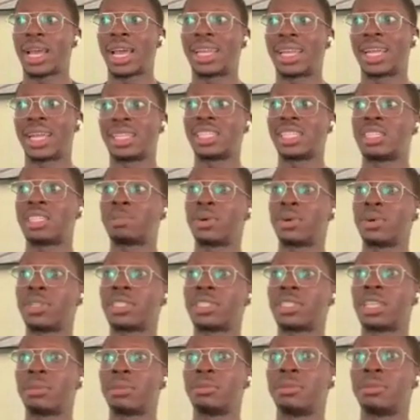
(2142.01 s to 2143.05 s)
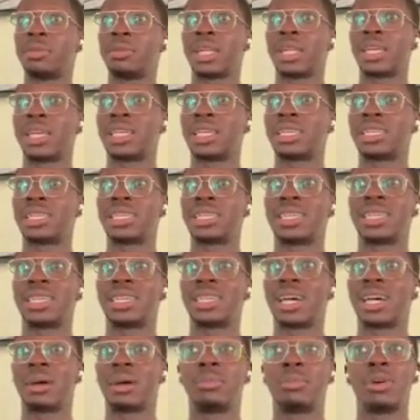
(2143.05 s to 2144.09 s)
And at this point,
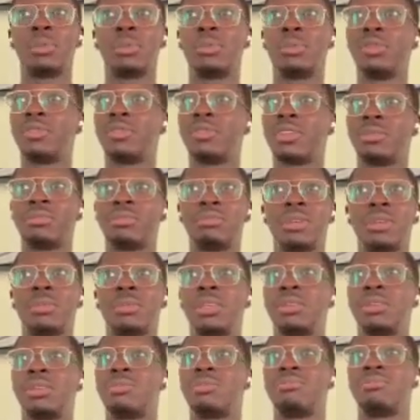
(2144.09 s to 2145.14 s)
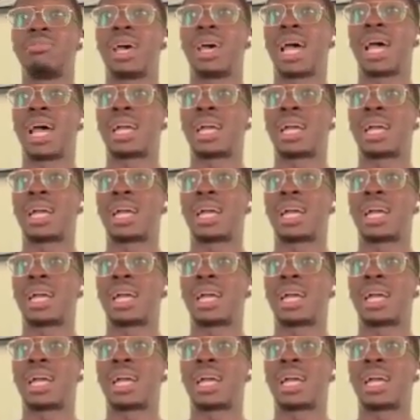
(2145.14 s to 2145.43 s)
I'm not moving, maybe